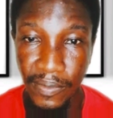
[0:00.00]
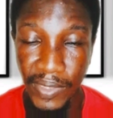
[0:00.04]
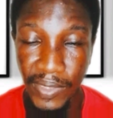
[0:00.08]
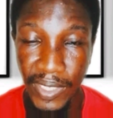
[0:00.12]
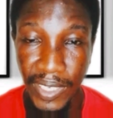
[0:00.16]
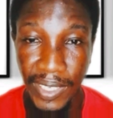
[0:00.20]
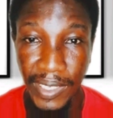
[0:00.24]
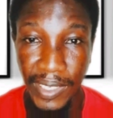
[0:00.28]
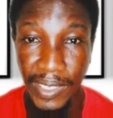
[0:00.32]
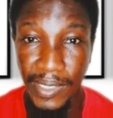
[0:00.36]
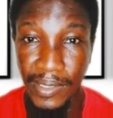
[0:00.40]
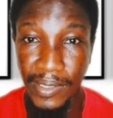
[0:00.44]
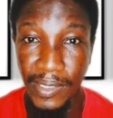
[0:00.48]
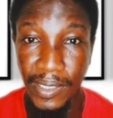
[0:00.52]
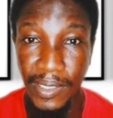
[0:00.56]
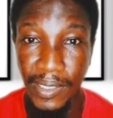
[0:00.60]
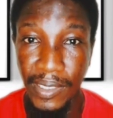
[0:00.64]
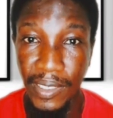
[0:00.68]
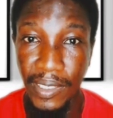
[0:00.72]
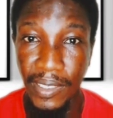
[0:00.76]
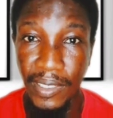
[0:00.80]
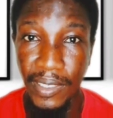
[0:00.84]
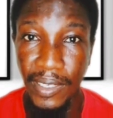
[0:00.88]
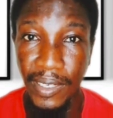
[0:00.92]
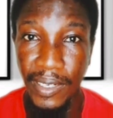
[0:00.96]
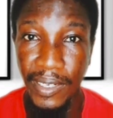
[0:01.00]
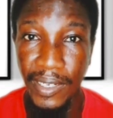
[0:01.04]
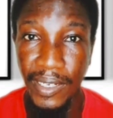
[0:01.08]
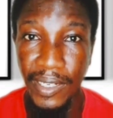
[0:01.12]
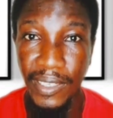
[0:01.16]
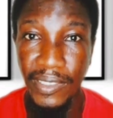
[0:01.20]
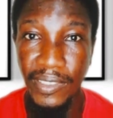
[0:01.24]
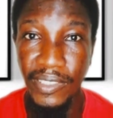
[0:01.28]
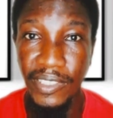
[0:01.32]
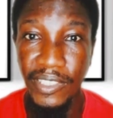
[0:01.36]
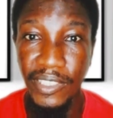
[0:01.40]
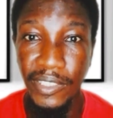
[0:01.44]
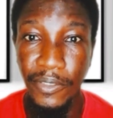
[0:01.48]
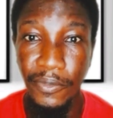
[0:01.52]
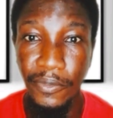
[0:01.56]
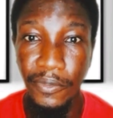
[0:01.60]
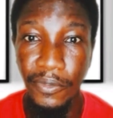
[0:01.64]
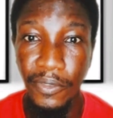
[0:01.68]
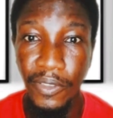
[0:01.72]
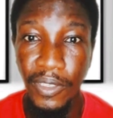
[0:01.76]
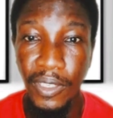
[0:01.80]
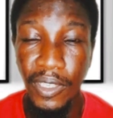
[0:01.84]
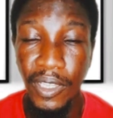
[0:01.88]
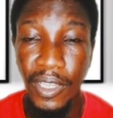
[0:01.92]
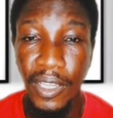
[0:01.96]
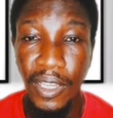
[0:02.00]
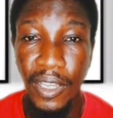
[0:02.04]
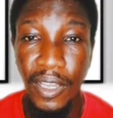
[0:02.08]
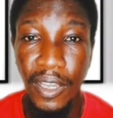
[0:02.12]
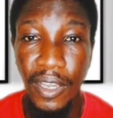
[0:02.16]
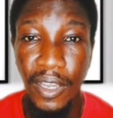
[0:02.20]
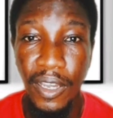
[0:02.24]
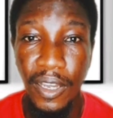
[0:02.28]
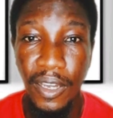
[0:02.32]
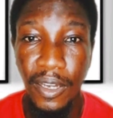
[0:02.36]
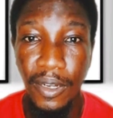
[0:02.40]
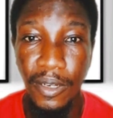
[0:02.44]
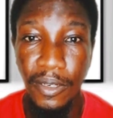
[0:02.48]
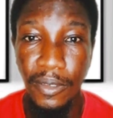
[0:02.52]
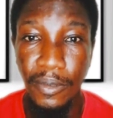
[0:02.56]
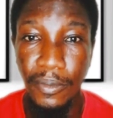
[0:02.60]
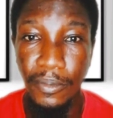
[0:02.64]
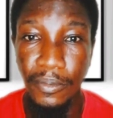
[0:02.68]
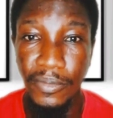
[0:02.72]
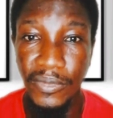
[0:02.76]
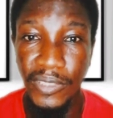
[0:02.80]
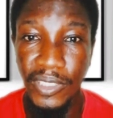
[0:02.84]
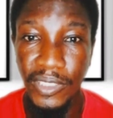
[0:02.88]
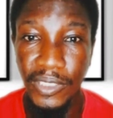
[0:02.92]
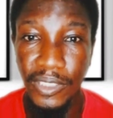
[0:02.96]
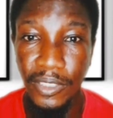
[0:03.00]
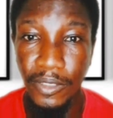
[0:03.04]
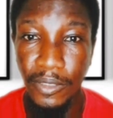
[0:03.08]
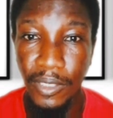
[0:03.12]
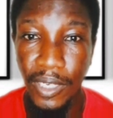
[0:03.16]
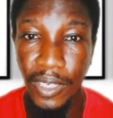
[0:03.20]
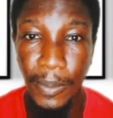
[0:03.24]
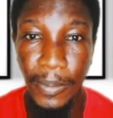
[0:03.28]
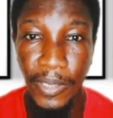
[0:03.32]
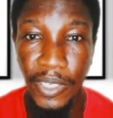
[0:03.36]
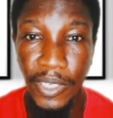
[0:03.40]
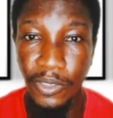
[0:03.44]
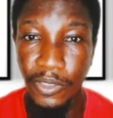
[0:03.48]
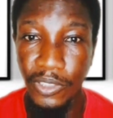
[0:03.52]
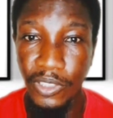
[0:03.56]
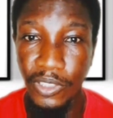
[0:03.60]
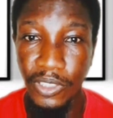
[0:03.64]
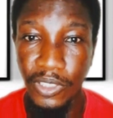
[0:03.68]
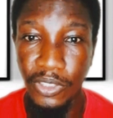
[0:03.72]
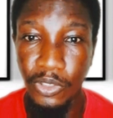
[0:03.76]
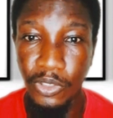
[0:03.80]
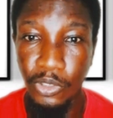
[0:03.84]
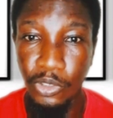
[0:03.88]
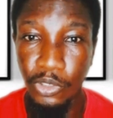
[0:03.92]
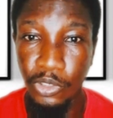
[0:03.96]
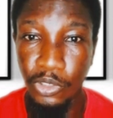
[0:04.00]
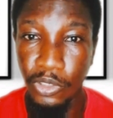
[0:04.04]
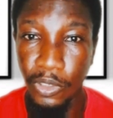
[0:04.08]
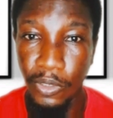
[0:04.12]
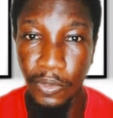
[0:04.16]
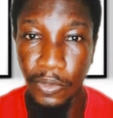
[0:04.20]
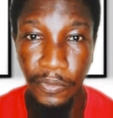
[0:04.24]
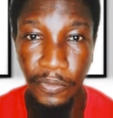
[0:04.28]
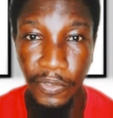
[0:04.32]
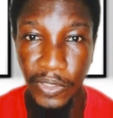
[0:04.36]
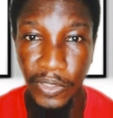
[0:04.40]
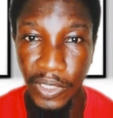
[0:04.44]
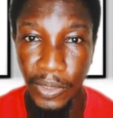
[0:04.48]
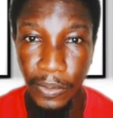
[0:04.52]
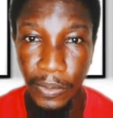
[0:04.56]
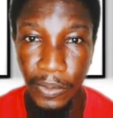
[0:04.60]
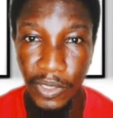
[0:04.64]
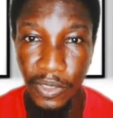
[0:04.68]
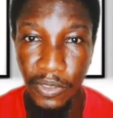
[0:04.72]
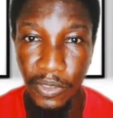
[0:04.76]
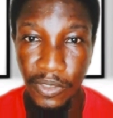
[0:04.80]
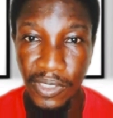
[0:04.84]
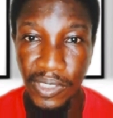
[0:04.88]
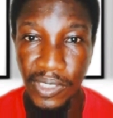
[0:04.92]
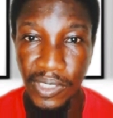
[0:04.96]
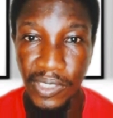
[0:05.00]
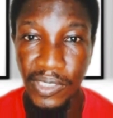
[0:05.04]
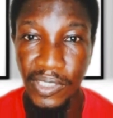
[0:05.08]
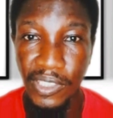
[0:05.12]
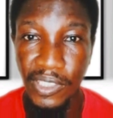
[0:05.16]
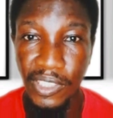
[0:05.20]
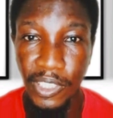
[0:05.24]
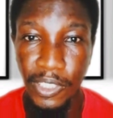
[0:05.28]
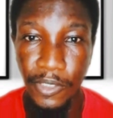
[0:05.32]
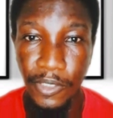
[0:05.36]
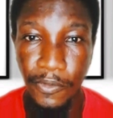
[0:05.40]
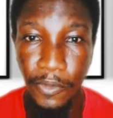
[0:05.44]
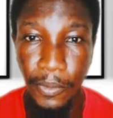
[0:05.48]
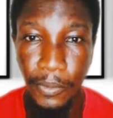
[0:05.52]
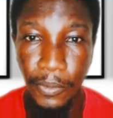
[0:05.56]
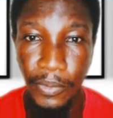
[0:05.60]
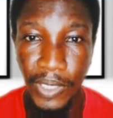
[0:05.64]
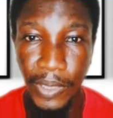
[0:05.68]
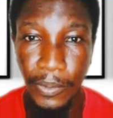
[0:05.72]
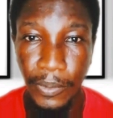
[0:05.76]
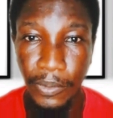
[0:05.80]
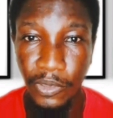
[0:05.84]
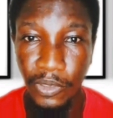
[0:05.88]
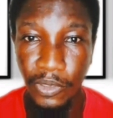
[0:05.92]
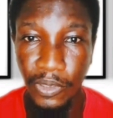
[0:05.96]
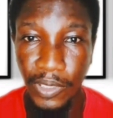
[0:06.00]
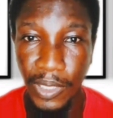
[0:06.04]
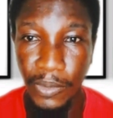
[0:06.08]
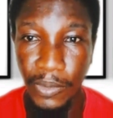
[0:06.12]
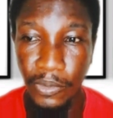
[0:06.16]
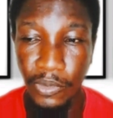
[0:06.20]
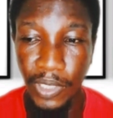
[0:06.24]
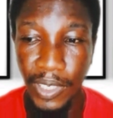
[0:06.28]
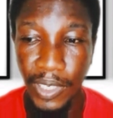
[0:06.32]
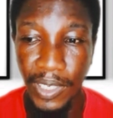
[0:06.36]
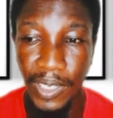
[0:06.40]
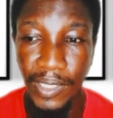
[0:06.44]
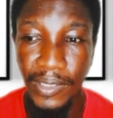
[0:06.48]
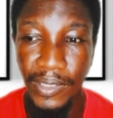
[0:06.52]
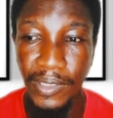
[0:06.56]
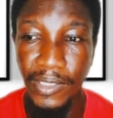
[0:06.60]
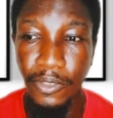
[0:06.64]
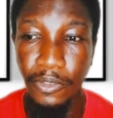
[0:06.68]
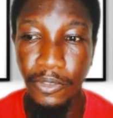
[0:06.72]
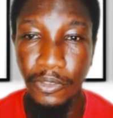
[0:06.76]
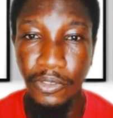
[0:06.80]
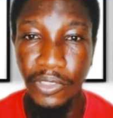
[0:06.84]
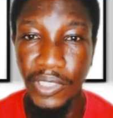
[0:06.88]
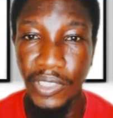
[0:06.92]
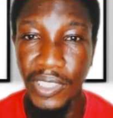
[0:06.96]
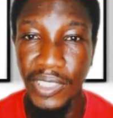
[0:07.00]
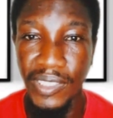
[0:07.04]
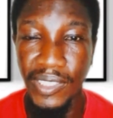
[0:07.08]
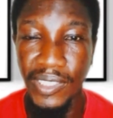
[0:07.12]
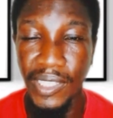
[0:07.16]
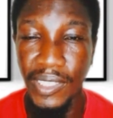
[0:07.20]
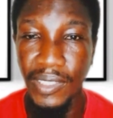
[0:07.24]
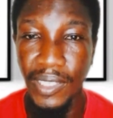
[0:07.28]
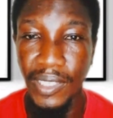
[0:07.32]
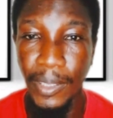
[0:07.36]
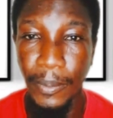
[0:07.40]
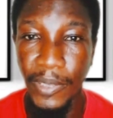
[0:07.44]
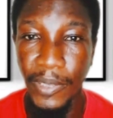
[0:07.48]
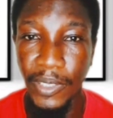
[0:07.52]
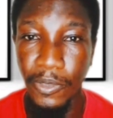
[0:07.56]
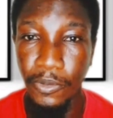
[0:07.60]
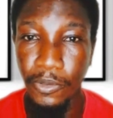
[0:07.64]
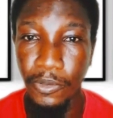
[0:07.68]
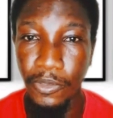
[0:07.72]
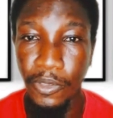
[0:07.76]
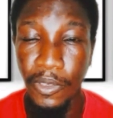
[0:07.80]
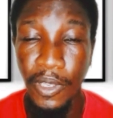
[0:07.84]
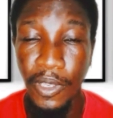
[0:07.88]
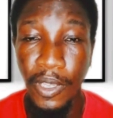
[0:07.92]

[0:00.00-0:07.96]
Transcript: Like I said earlier, I can't give detail about the tuition fee because things change from time to time, so I can't tell you the exact amount.